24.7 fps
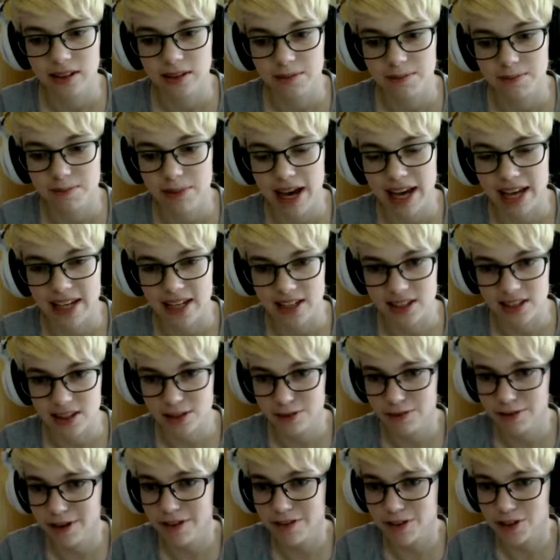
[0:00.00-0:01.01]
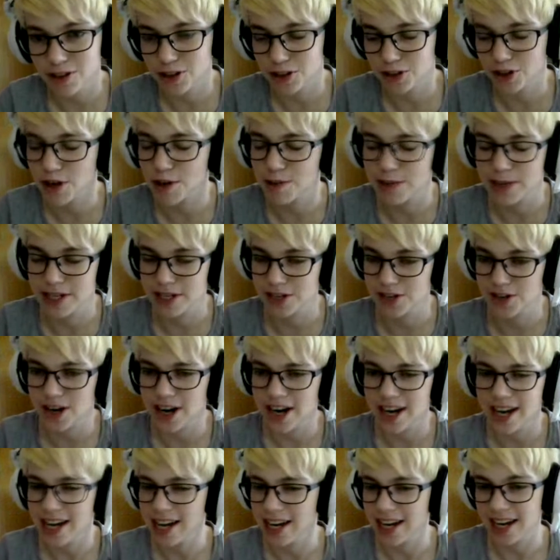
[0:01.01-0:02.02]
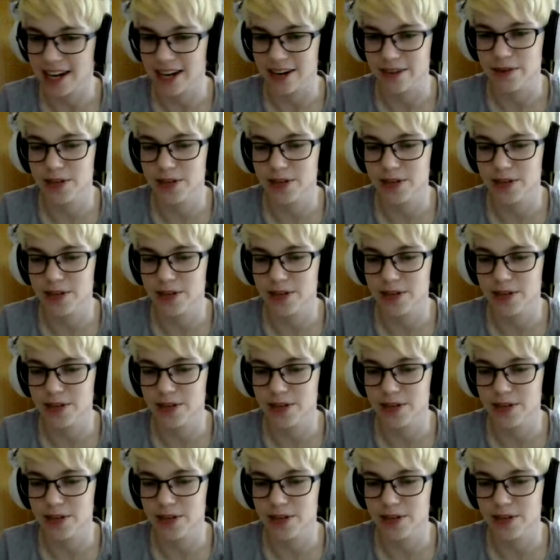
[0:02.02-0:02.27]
Matt, the river drop is dry again.